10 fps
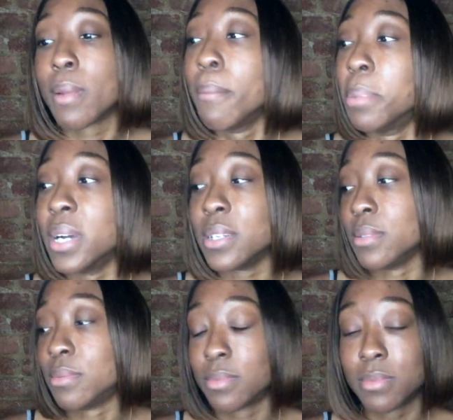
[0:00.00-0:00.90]
But
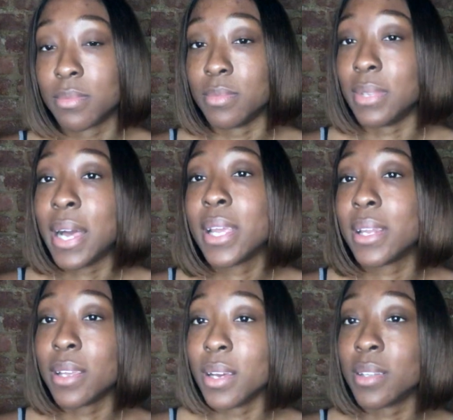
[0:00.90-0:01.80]
not
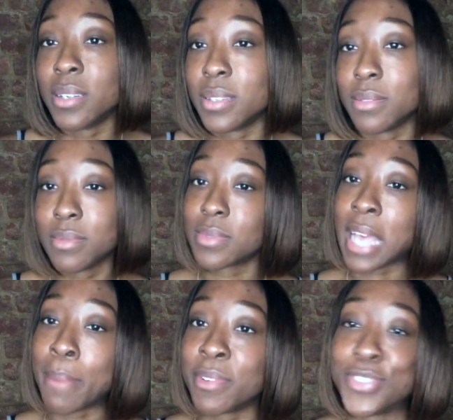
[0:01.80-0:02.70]
any other
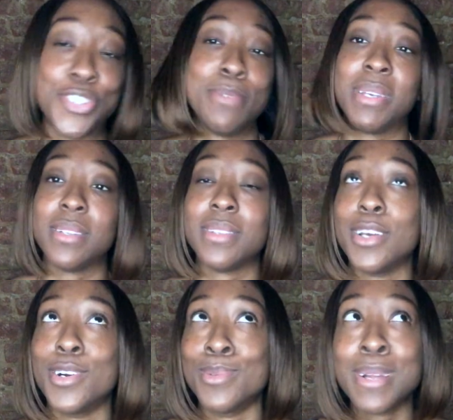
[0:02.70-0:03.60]
type of treatment.
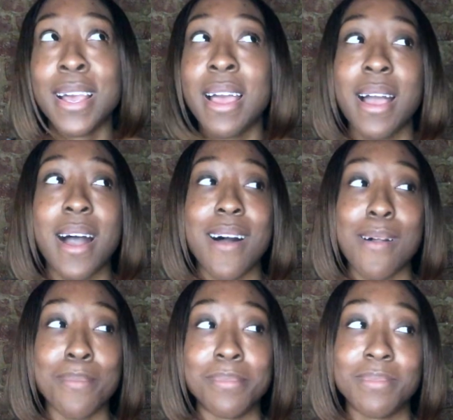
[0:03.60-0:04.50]
No,
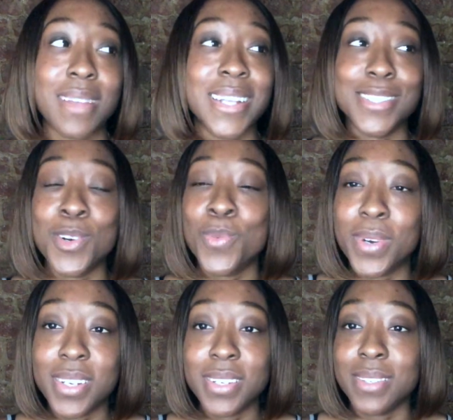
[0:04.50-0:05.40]
I don't
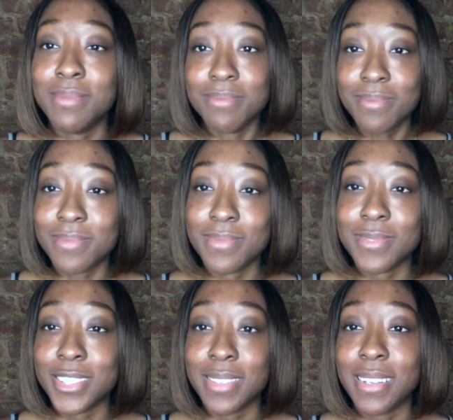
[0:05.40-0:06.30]
want
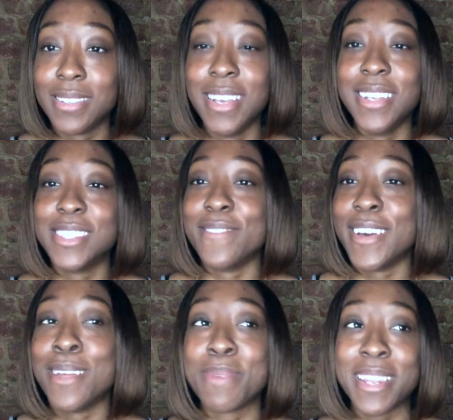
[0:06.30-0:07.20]
to
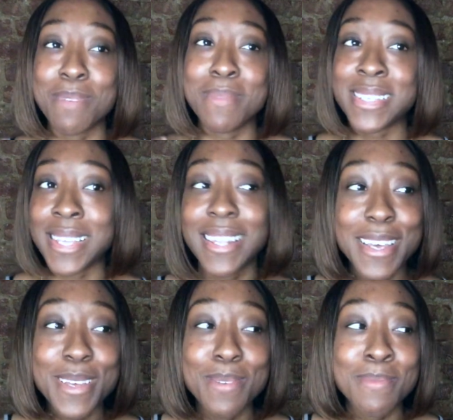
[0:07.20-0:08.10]
develop any missing
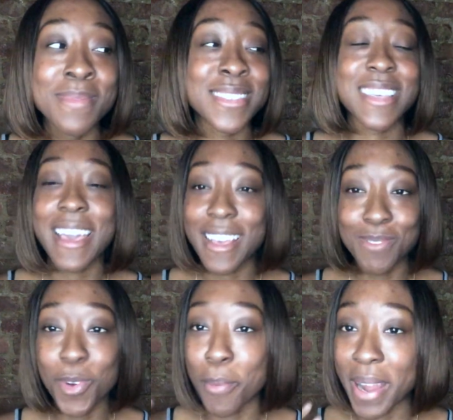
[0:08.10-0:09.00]
limbs
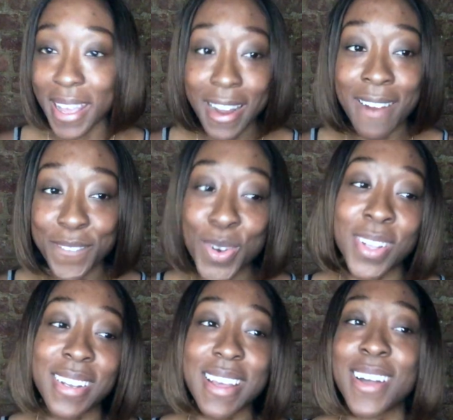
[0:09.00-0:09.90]
or my hair
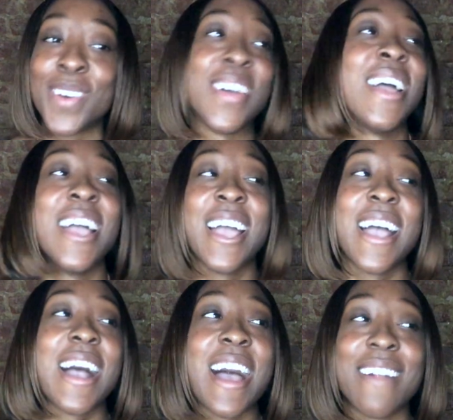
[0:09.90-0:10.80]
falling out.
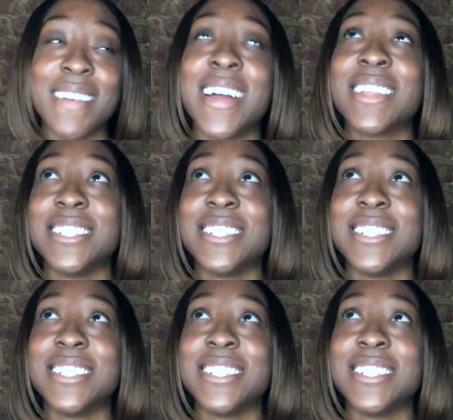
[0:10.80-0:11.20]
I'd rather